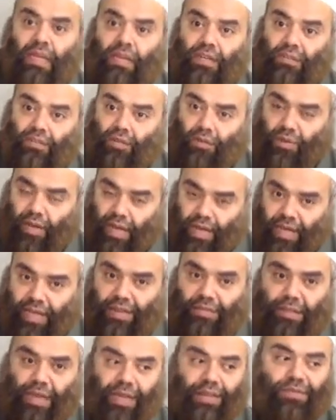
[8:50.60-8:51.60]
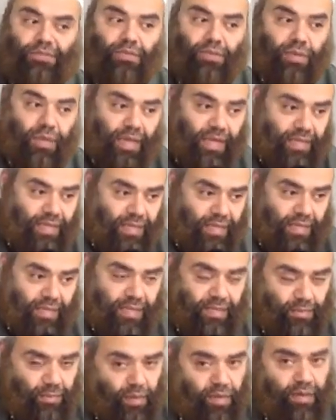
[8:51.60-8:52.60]
So again, we have to realize this,
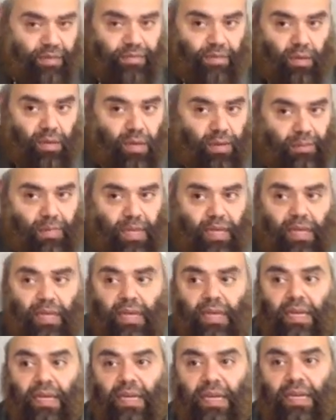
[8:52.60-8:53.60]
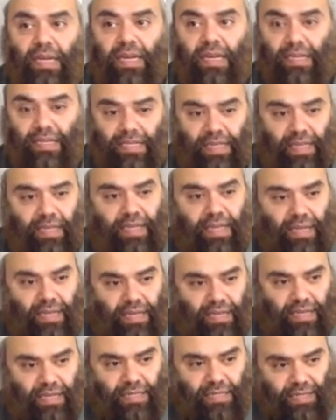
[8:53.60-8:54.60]
as one of the ulama, he said
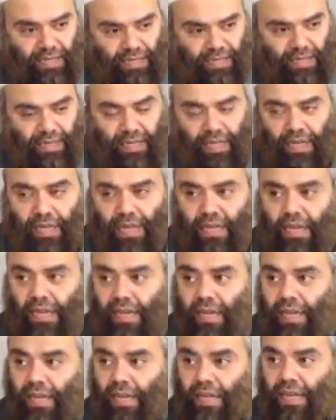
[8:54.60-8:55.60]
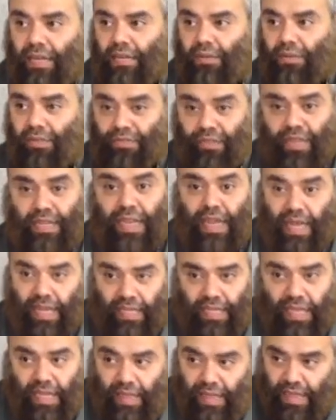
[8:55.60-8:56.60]
that this is, you would find a
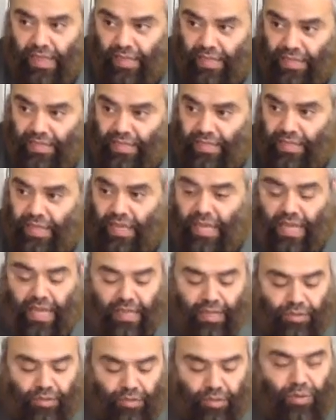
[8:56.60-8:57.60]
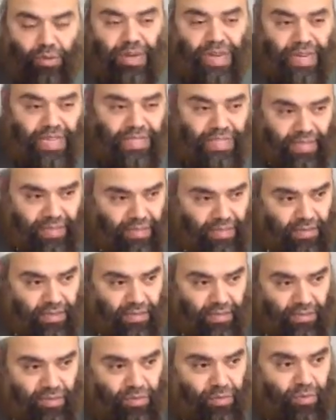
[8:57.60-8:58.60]
hadith in this, there's no religion,
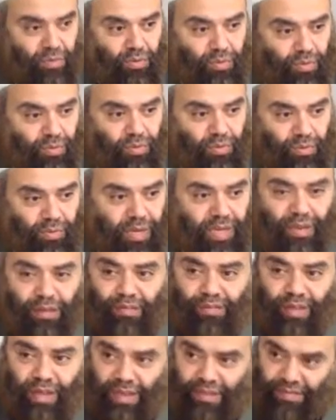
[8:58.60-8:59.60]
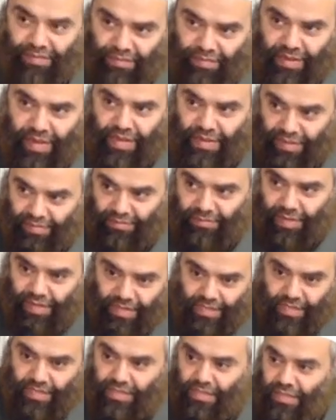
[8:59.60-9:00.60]
there's no way of life like
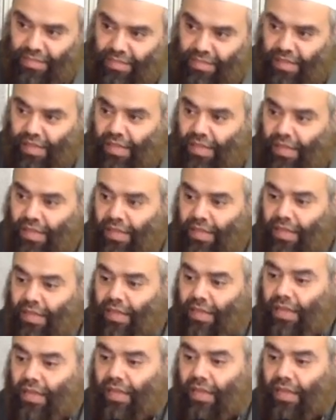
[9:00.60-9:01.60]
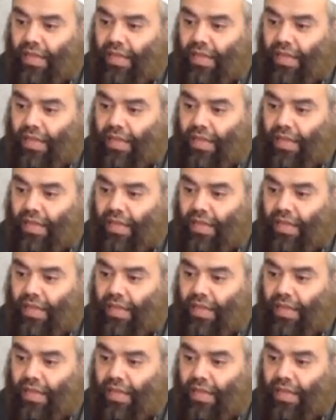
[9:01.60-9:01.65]
religious thing.